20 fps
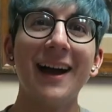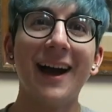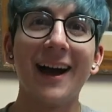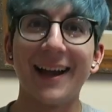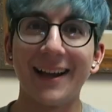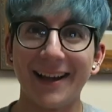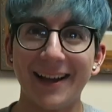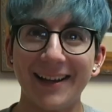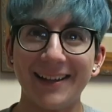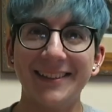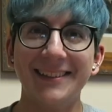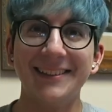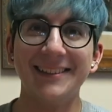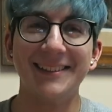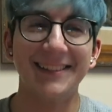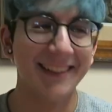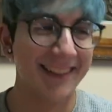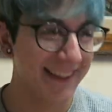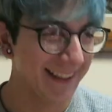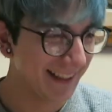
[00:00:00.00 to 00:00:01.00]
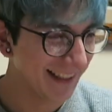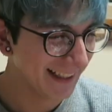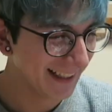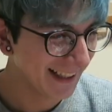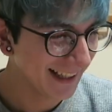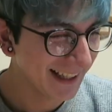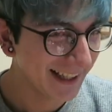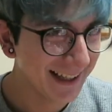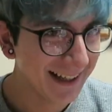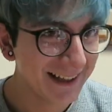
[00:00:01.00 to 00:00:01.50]
Hi guys,
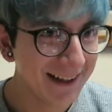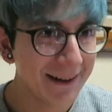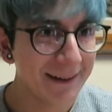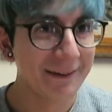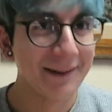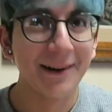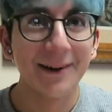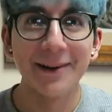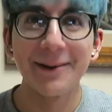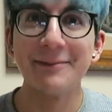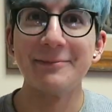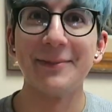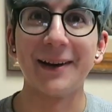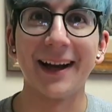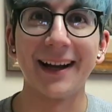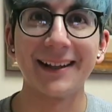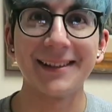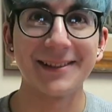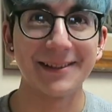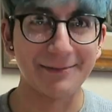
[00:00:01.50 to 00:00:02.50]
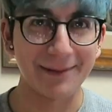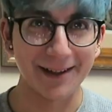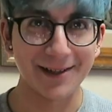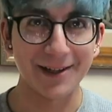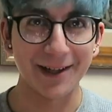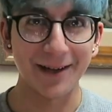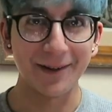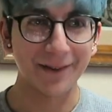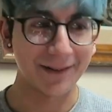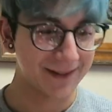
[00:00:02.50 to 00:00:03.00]
welcome back to my
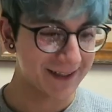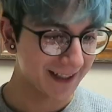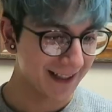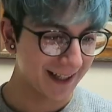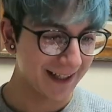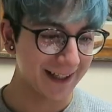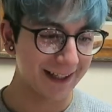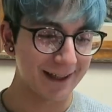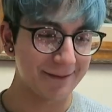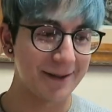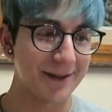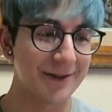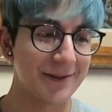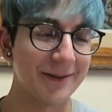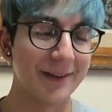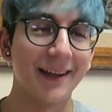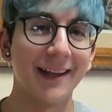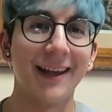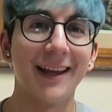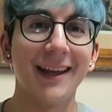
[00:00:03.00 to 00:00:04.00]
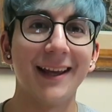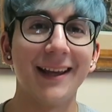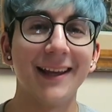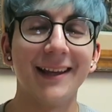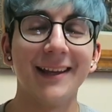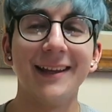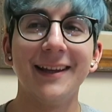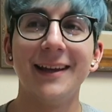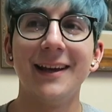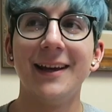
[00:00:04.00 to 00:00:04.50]
channel. Today I'm going to be doing
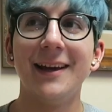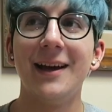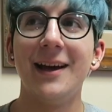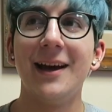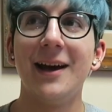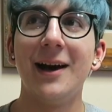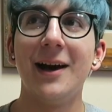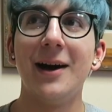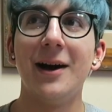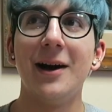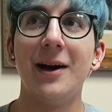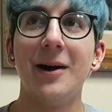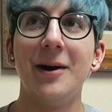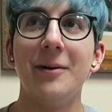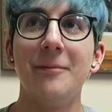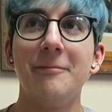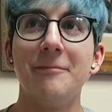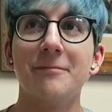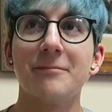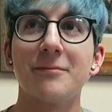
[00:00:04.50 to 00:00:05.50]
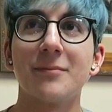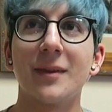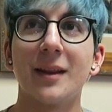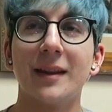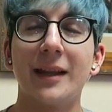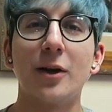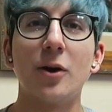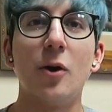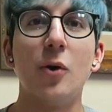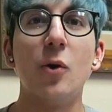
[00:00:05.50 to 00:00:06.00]
a
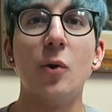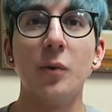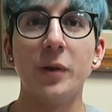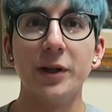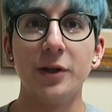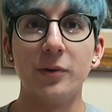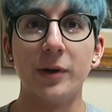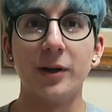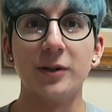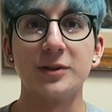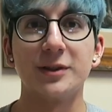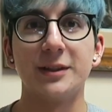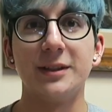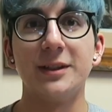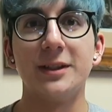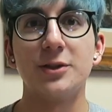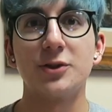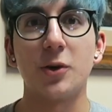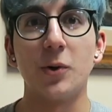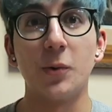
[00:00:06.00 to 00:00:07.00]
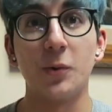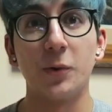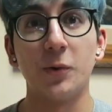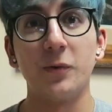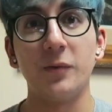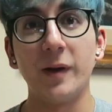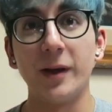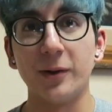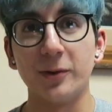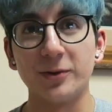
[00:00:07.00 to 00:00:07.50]
like a holy grails and total
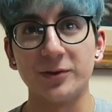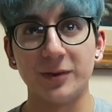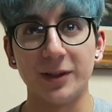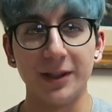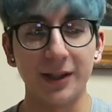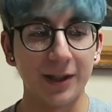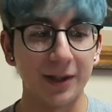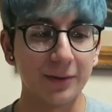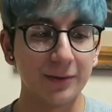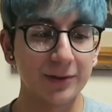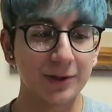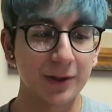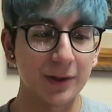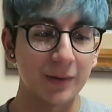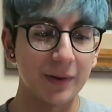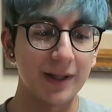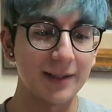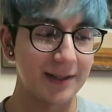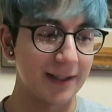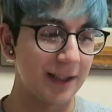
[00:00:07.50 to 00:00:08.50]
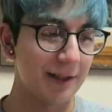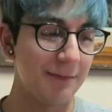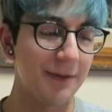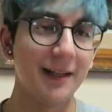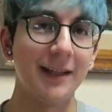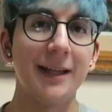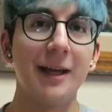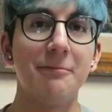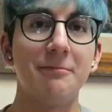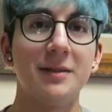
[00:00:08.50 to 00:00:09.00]
fails video. So it's going to
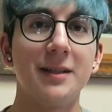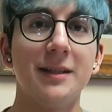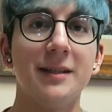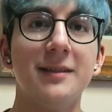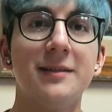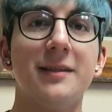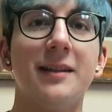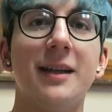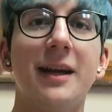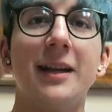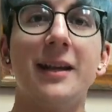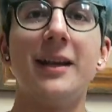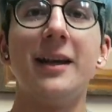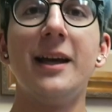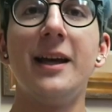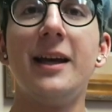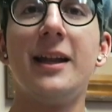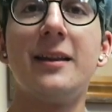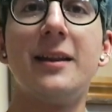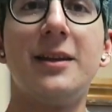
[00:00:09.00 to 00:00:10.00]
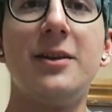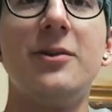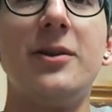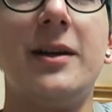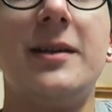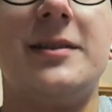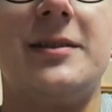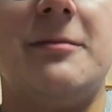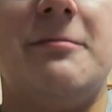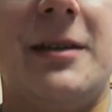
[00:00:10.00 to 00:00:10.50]
be in empties, and I think you
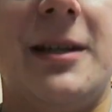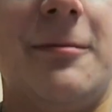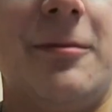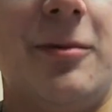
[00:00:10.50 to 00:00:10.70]
guys can be